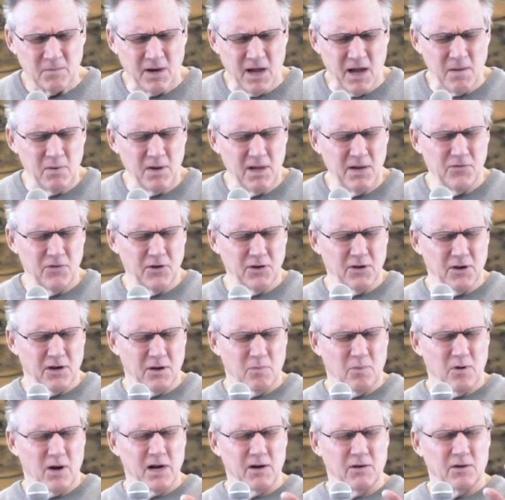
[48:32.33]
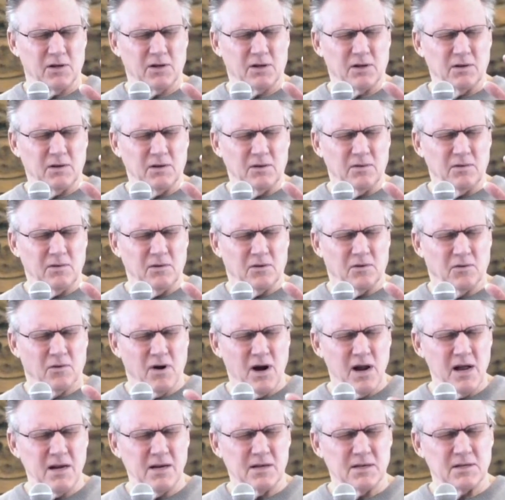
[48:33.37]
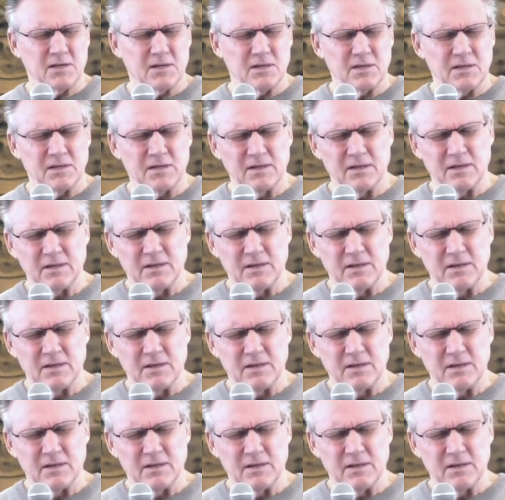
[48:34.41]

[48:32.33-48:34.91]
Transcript: But I believe you're going to bring great